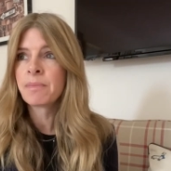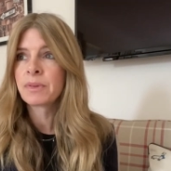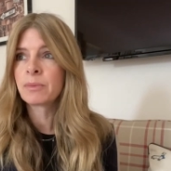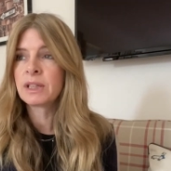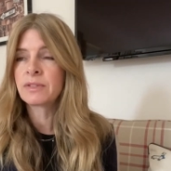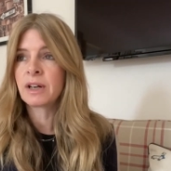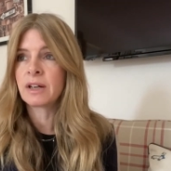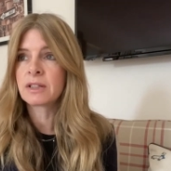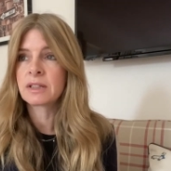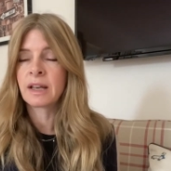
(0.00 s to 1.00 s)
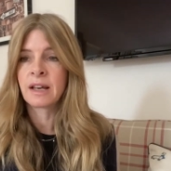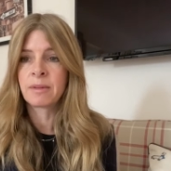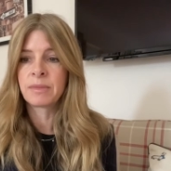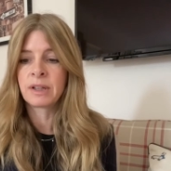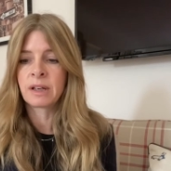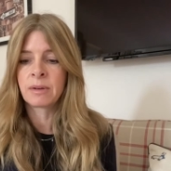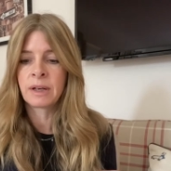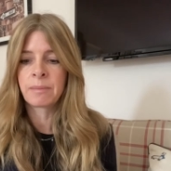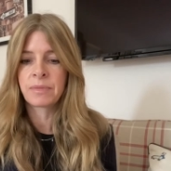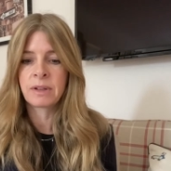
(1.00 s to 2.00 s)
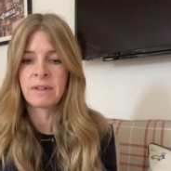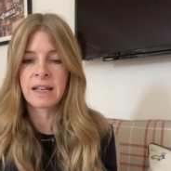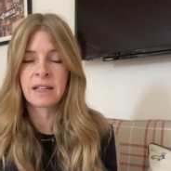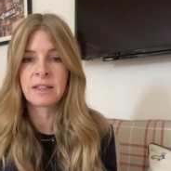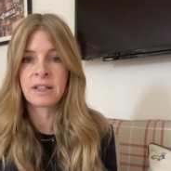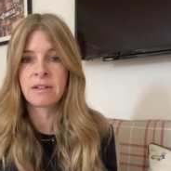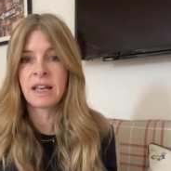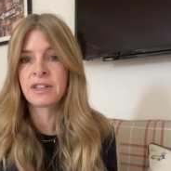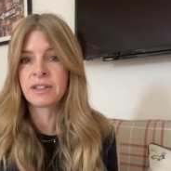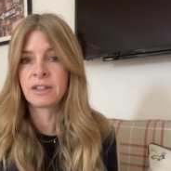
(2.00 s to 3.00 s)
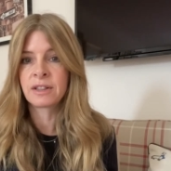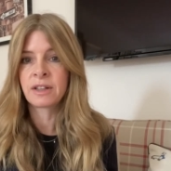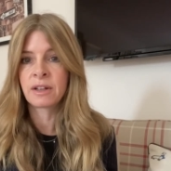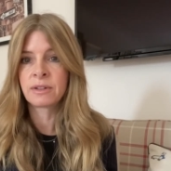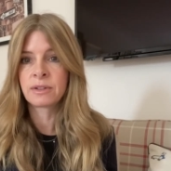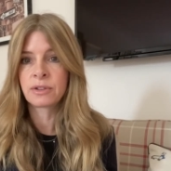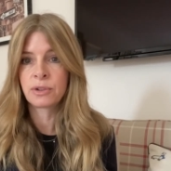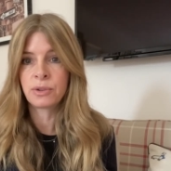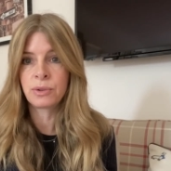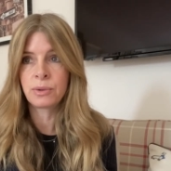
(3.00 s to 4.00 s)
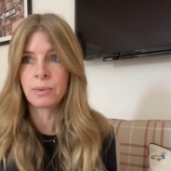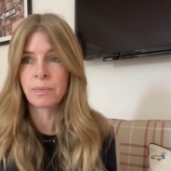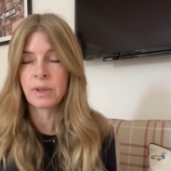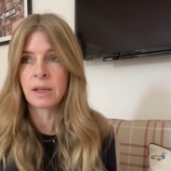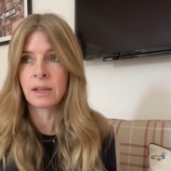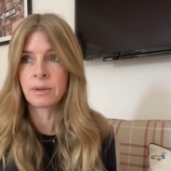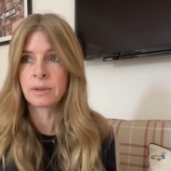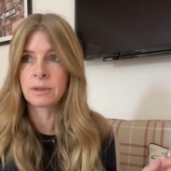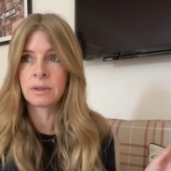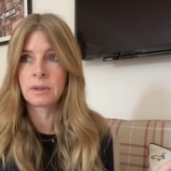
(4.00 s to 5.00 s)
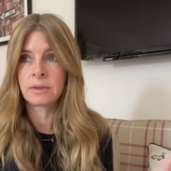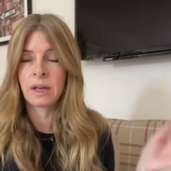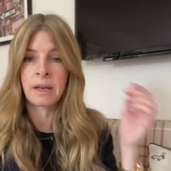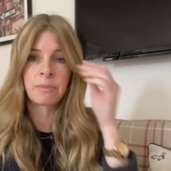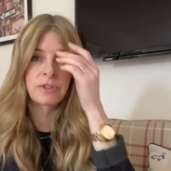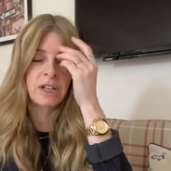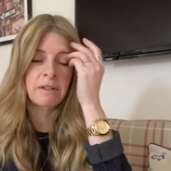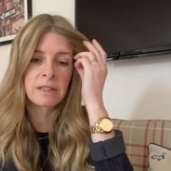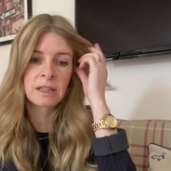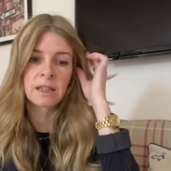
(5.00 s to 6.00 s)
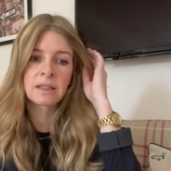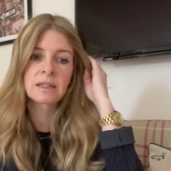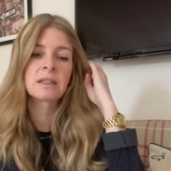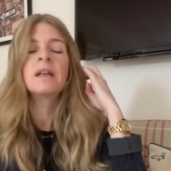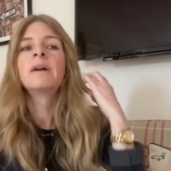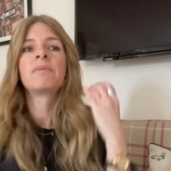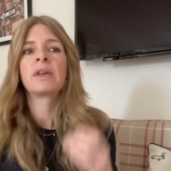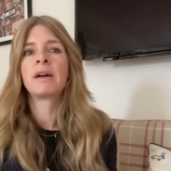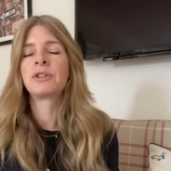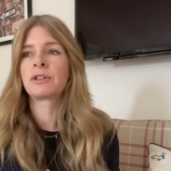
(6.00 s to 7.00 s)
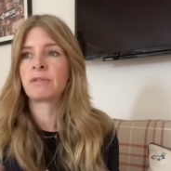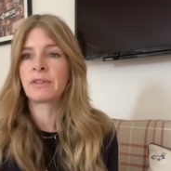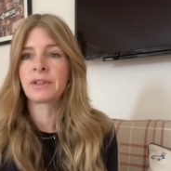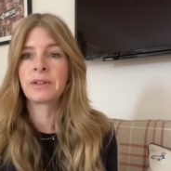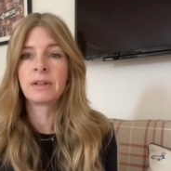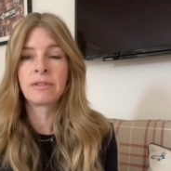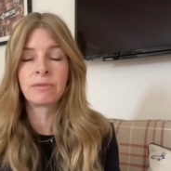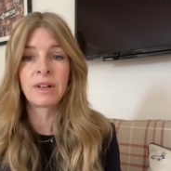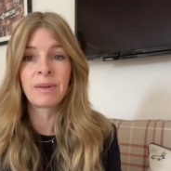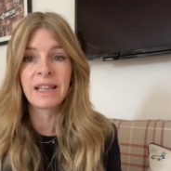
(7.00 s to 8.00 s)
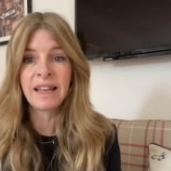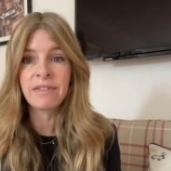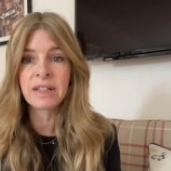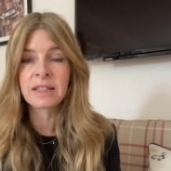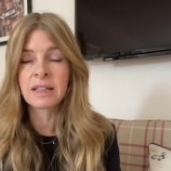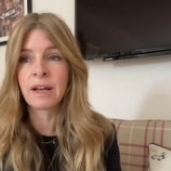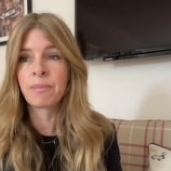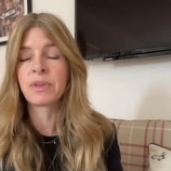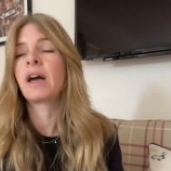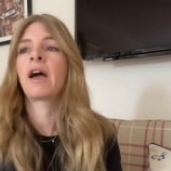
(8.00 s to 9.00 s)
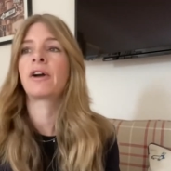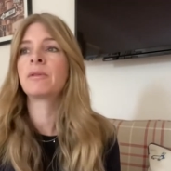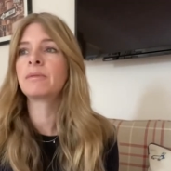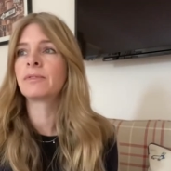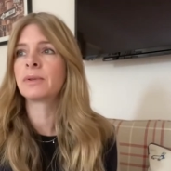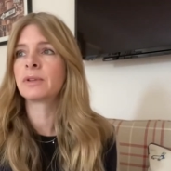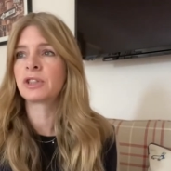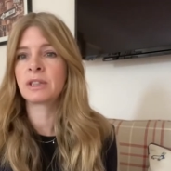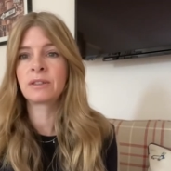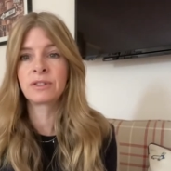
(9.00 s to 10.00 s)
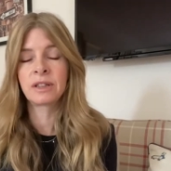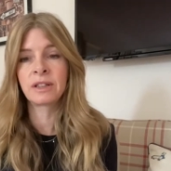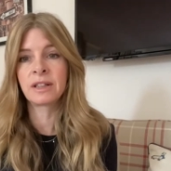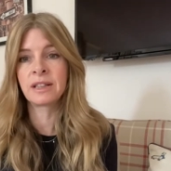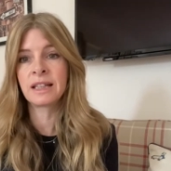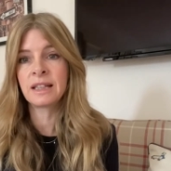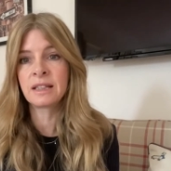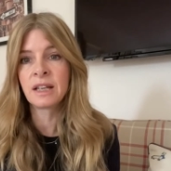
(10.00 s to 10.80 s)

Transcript: we've got, a regular donation that goes to a local charity that's just around the corner from where we live. It's a home for children that need,